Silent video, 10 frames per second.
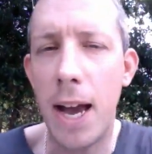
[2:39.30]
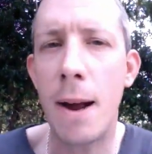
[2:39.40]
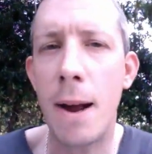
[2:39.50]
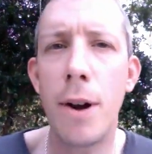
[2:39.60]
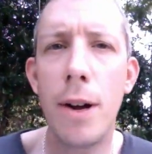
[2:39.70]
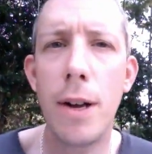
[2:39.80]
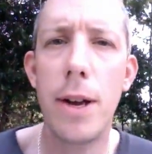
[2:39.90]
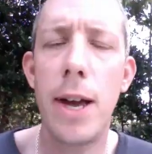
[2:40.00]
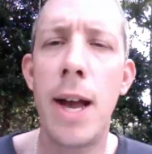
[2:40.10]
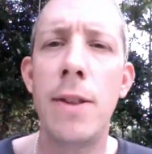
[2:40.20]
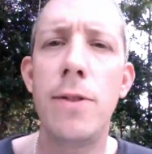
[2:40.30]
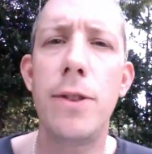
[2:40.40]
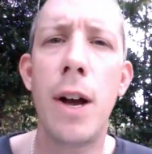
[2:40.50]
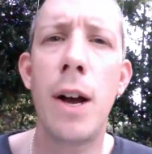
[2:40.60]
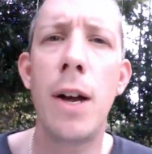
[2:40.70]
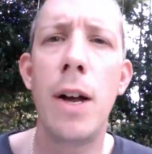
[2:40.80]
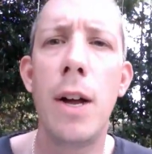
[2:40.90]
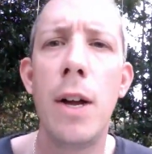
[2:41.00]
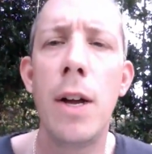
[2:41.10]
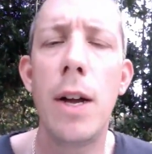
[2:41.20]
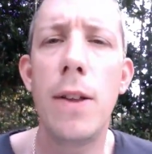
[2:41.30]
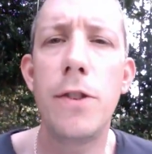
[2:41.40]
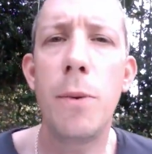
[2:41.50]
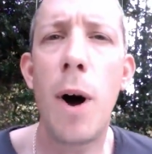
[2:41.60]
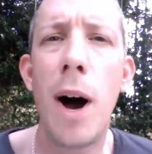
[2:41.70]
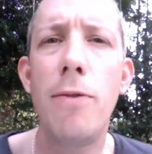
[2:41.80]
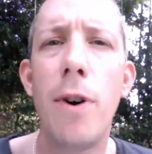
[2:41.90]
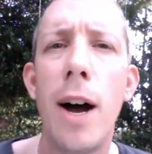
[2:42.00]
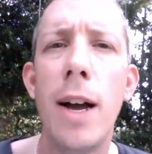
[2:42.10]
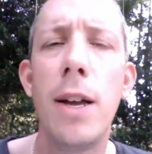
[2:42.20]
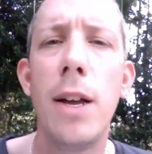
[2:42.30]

camera and uh, and some Wi-Fi.